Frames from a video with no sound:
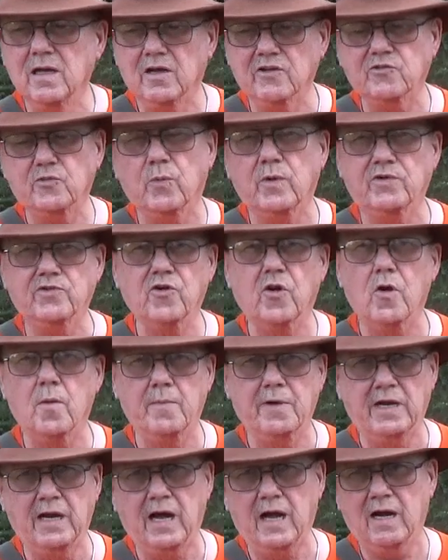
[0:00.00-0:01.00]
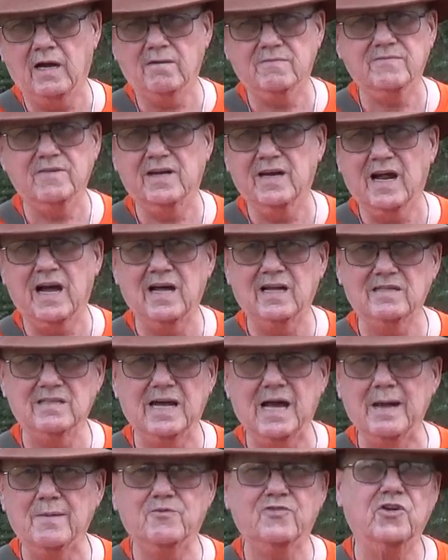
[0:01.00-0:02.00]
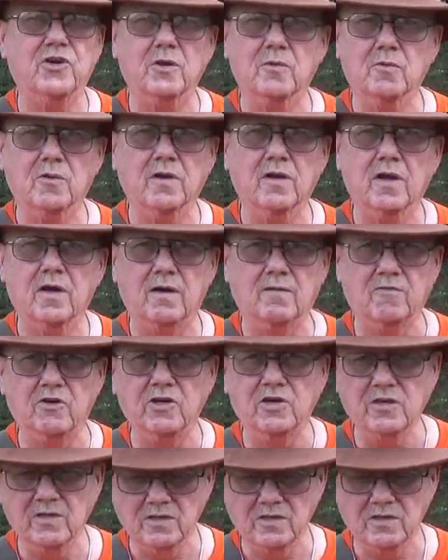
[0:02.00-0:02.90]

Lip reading: a Swiss Army knife, and I absolutely love it.